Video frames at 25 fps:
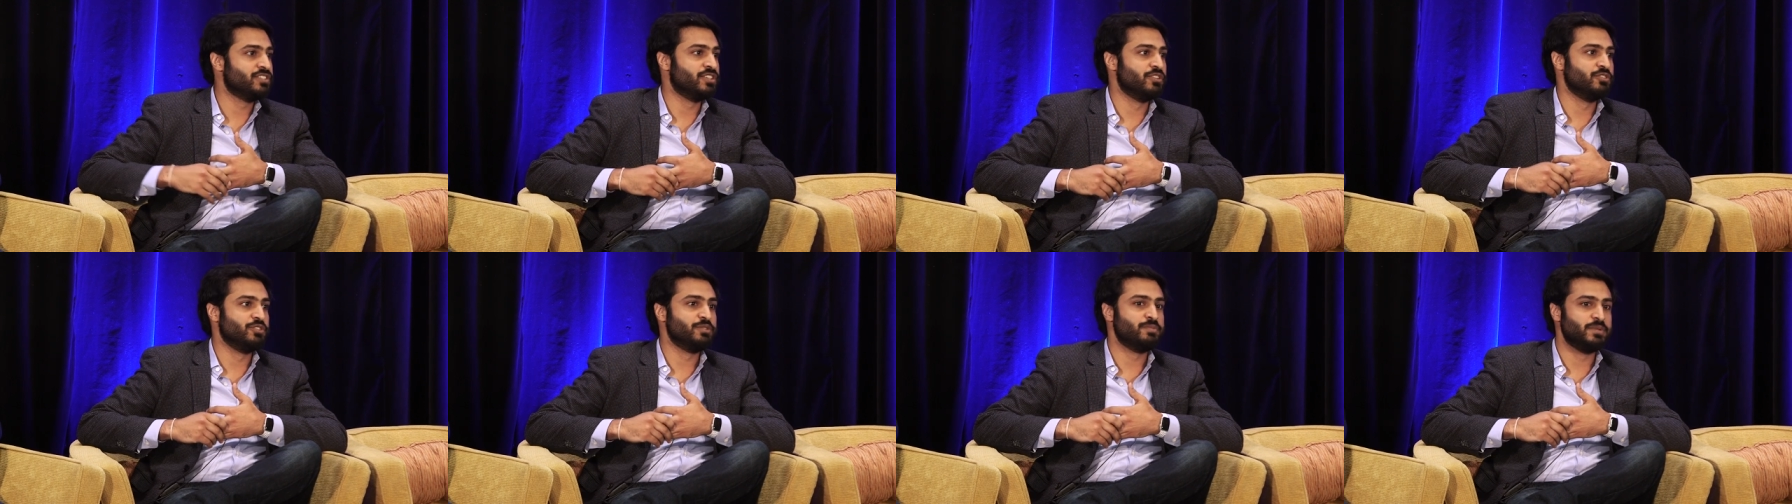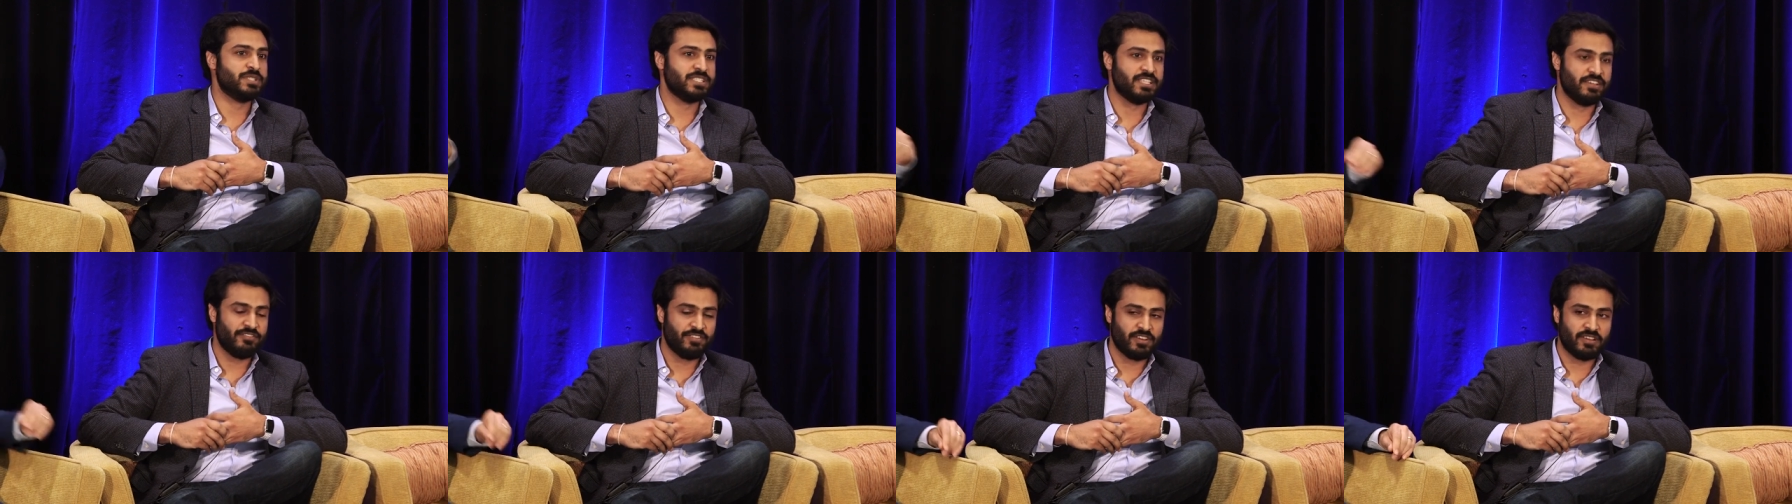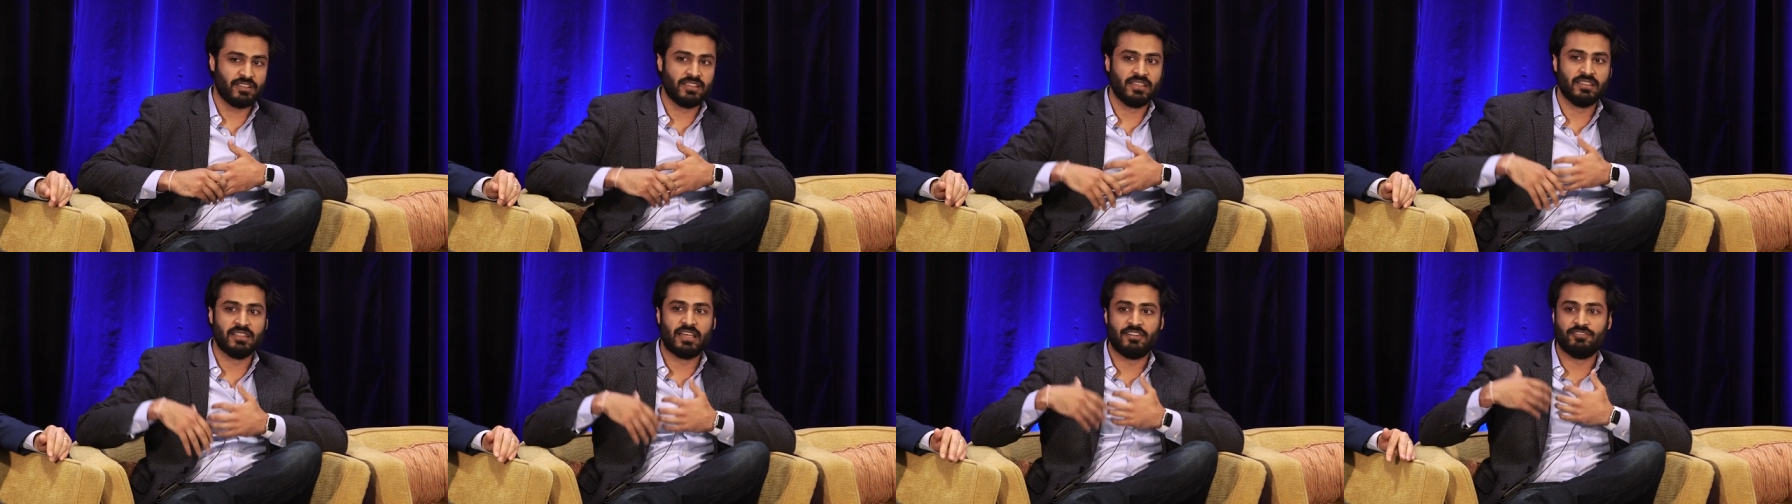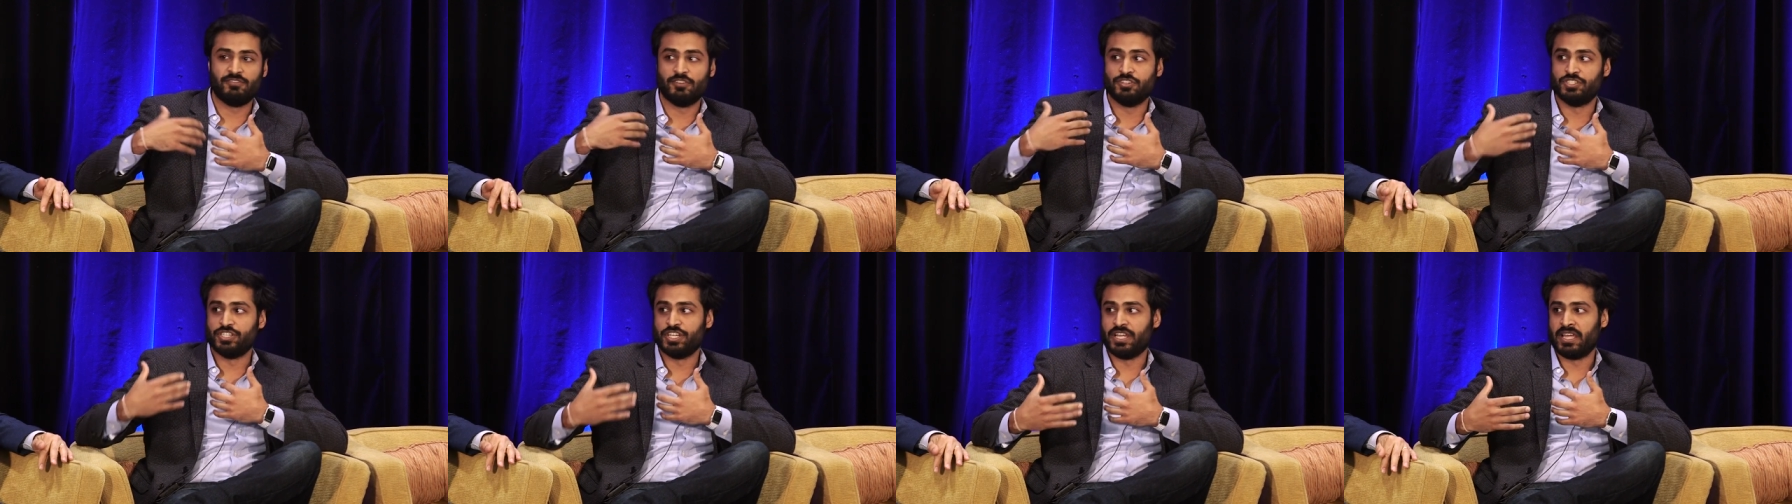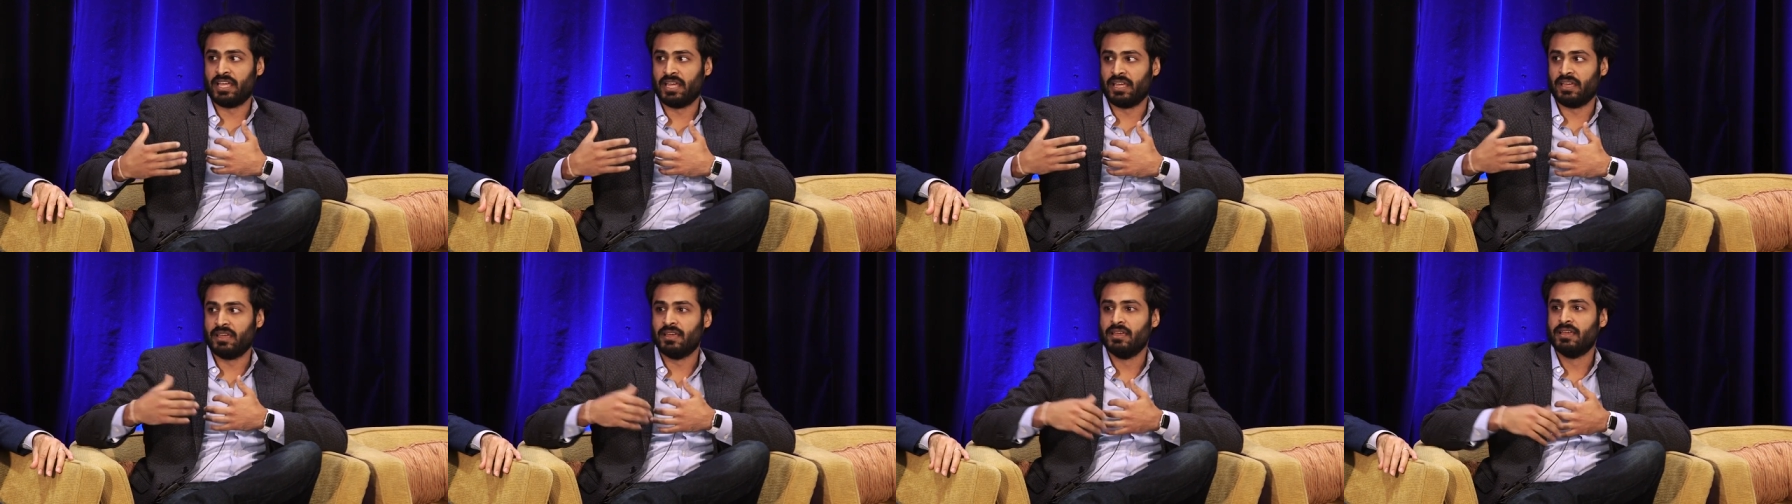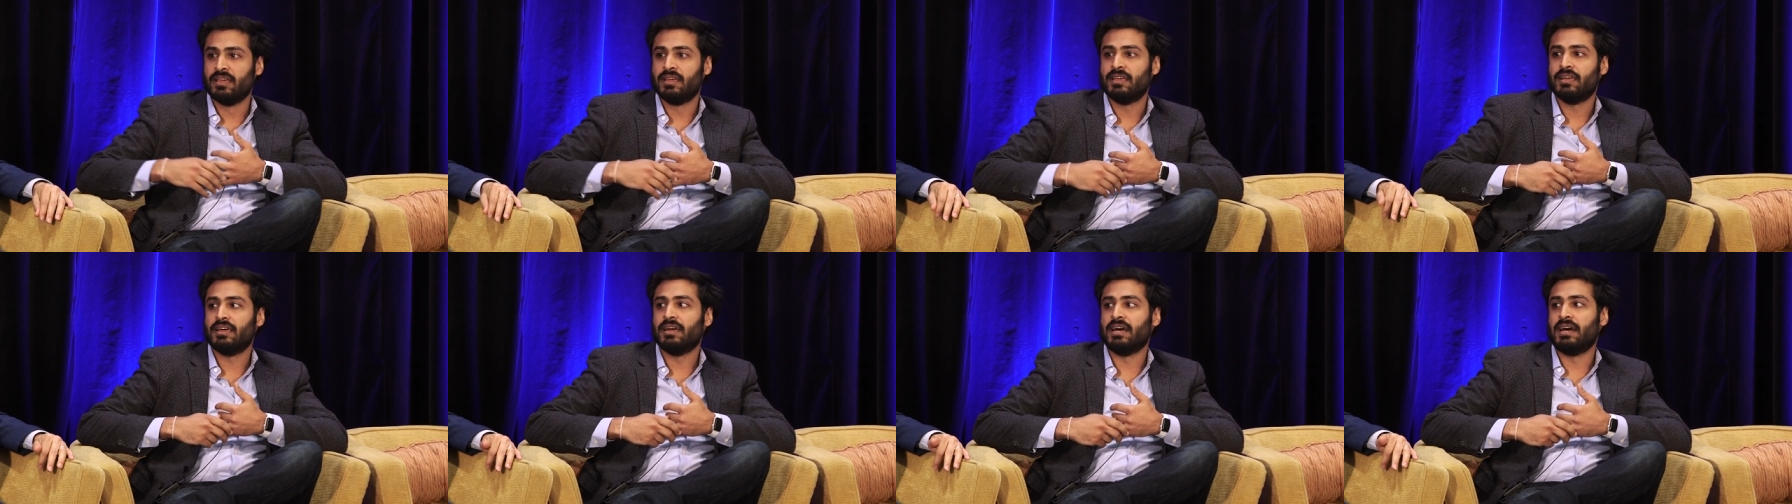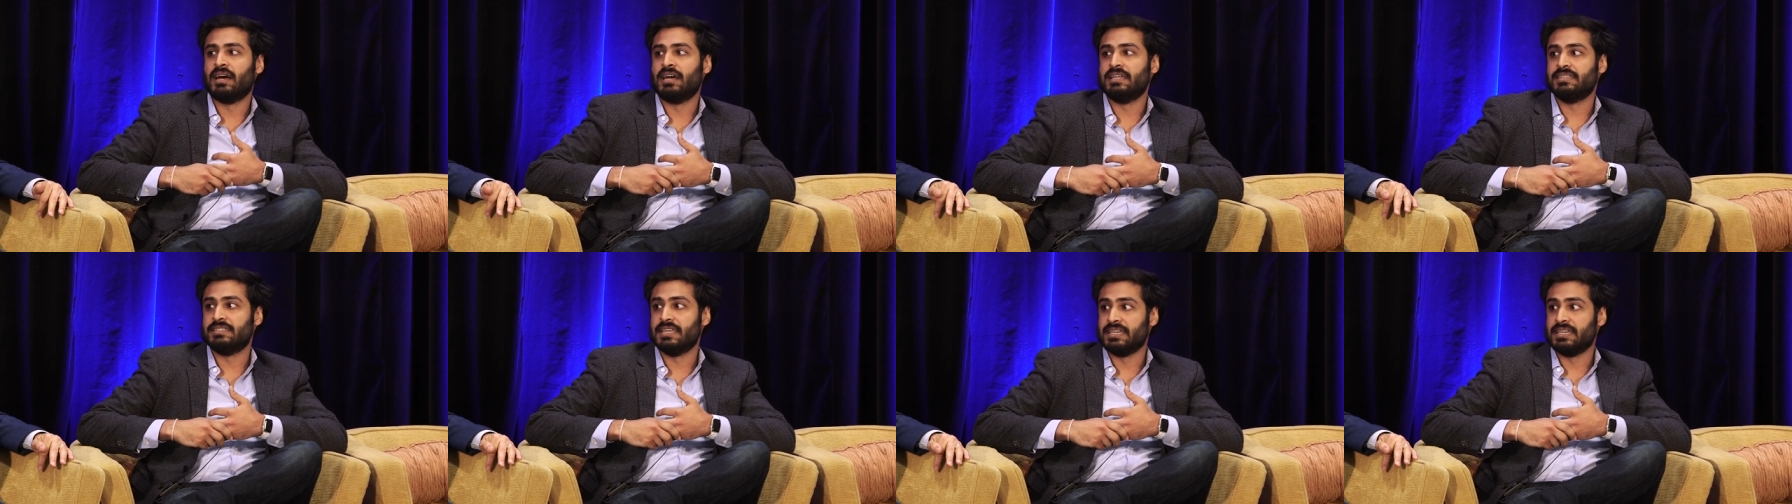So specifically leveraging uh,